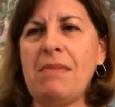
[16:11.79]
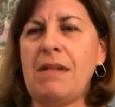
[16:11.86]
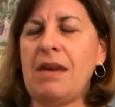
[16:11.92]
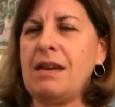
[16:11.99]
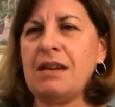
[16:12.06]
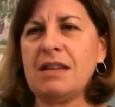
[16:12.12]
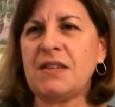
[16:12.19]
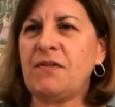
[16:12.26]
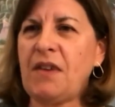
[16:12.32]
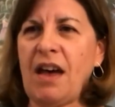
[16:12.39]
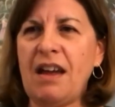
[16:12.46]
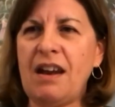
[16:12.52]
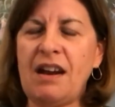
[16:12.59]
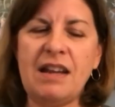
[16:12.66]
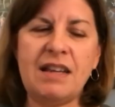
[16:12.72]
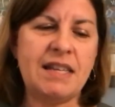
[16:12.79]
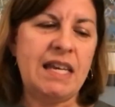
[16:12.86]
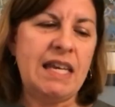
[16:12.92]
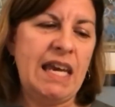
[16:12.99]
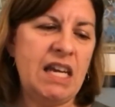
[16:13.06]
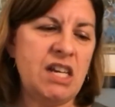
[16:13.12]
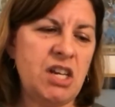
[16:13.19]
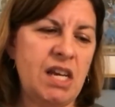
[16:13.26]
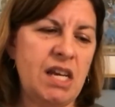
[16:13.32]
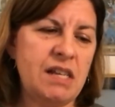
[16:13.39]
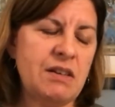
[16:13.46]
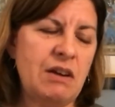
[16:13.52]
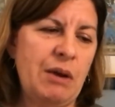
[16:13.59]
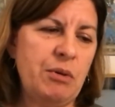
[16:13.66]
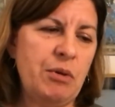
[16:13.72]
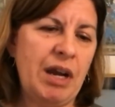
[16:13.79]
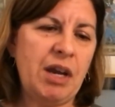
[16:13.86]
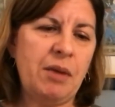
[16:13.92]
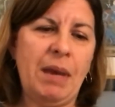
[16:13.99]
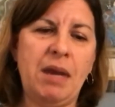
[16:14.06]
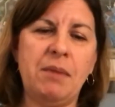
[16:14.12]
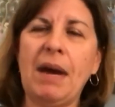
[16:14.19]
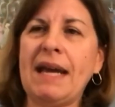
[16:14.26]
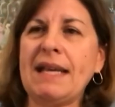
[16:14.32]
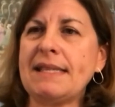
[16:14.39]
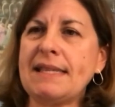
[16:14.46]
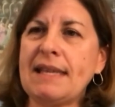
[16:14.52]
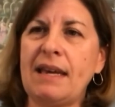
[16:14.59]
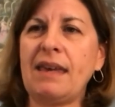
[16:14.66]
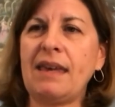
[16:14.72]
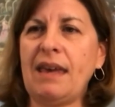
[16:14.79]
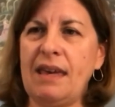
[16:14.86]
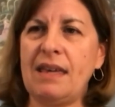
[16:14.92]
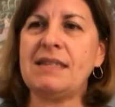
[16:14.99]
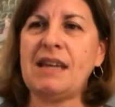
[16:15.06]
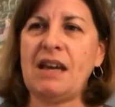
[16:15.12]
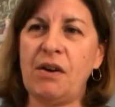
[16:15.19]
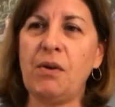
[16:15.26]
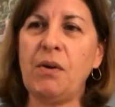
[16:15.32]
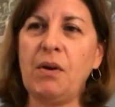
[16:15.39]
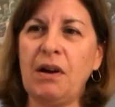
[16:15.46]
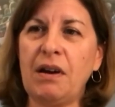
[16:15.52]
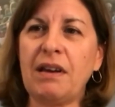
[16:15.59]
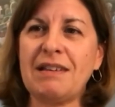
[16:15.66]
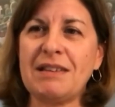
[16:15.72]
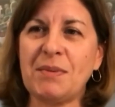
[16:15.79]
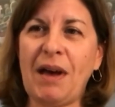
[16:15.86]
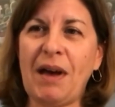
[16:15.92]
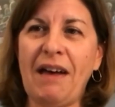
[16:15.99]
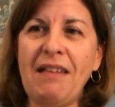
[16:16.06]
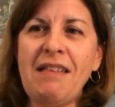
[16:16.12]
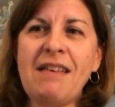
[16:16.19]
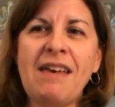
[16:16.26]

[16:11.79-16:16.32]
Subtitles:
It is fun and is engaging. So I would recommend mindsetkit.org as well.